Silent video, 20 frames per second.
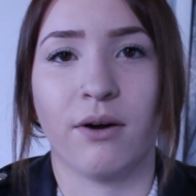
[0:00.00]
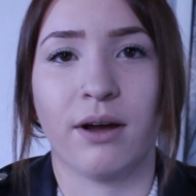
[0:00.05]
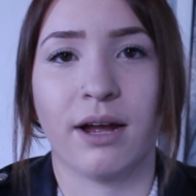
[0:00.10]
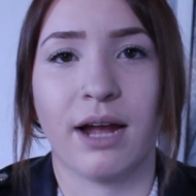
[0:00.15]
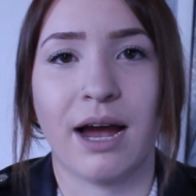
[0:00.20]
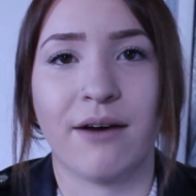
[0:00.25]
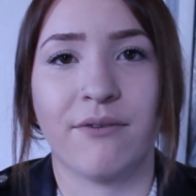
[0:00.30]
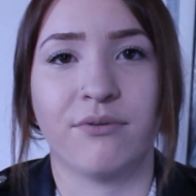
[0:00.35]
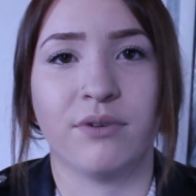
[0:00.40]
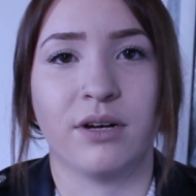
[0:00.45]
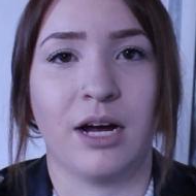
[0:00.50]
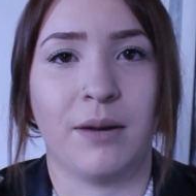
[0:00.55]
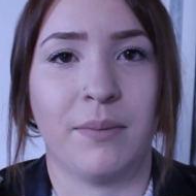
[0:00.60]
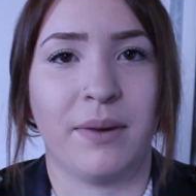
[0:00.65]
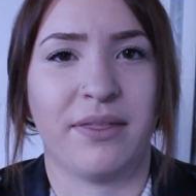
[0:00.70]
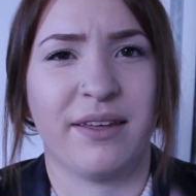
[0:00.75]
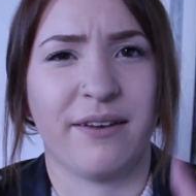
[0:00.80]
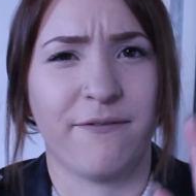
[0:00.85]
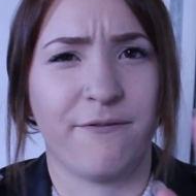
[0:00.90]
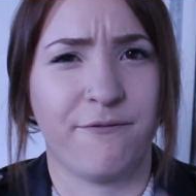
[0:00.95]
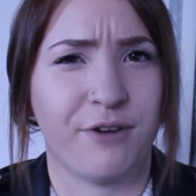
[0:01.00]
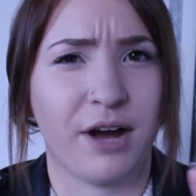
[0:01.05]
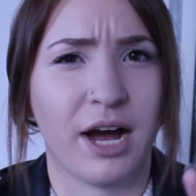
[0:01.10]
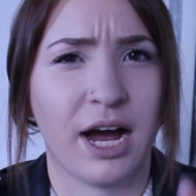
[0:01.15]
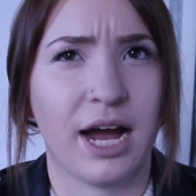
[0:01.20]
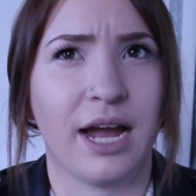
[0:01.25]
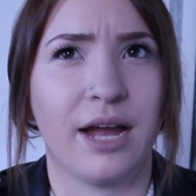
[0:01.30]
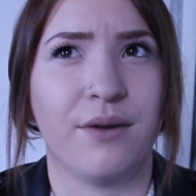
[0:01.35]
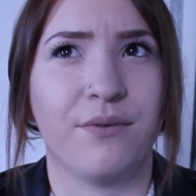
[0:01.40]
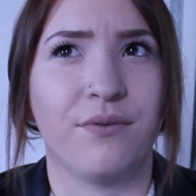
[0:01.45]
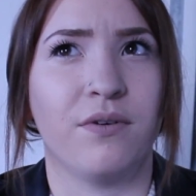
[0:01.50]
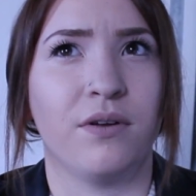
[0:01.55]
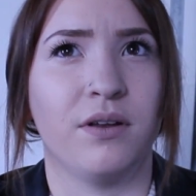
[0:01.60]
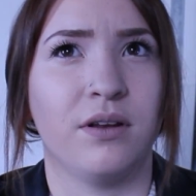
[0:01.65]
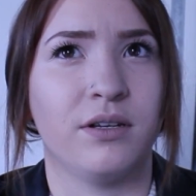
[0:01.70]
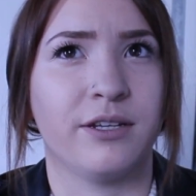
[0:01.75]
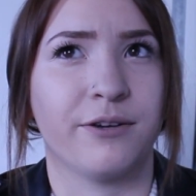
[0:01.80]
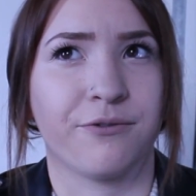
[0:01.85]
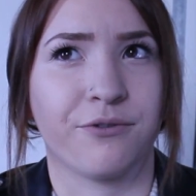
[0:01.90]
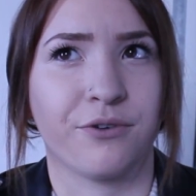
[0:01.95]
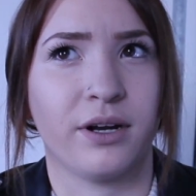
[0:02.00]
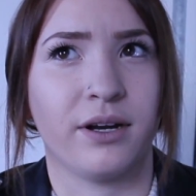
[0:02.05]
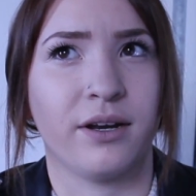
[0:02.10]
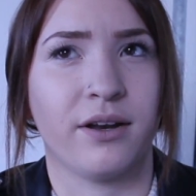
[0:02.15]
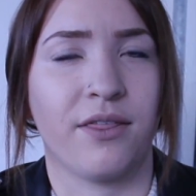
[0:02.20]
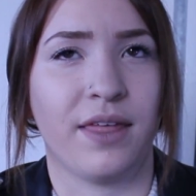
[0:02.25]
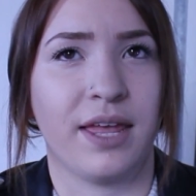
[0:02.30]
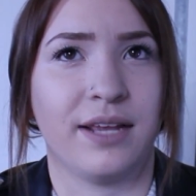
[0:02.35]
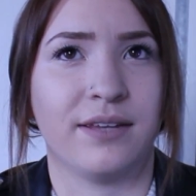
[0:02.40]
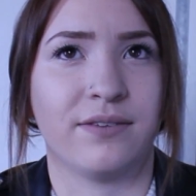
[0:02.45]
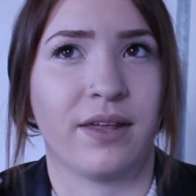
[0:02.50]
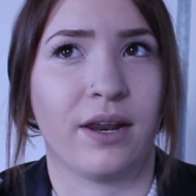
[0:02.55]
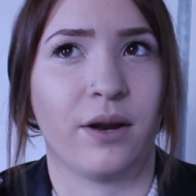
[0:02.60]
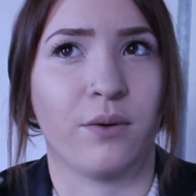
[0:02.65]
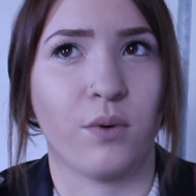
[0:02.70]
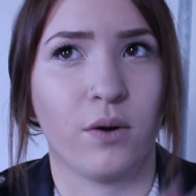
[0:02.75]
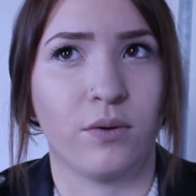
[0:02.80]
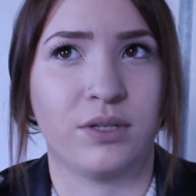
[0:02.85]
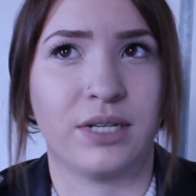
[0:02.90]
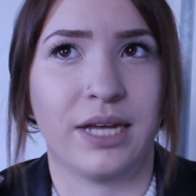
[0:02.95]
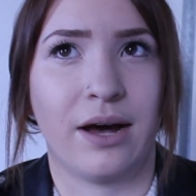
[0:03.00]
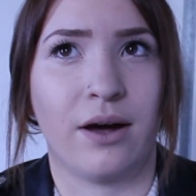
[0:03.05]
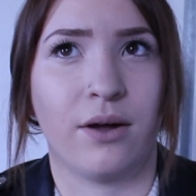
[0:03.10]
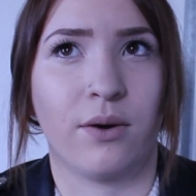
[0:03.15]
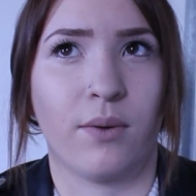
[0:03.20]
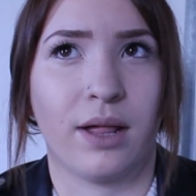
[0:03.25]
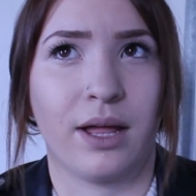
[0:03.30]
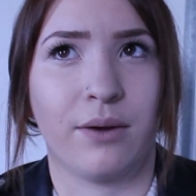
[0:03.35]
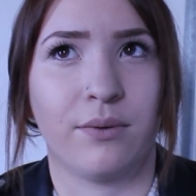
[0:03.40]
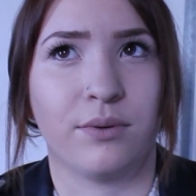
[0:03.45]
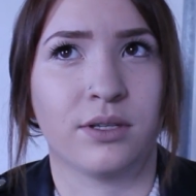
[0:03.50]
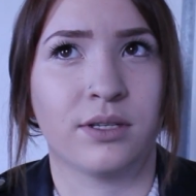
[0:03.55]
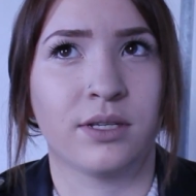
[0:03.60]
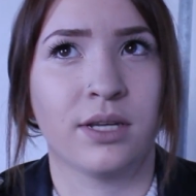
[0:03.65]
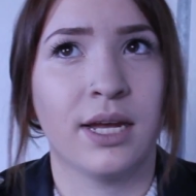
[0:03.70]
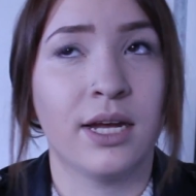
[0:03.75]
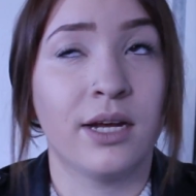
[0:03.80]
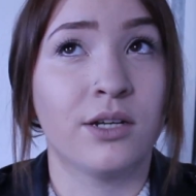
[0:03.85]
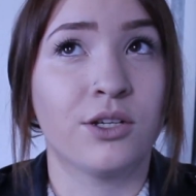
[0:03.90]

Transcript: I have, I think 5 different things that I wrote down while I was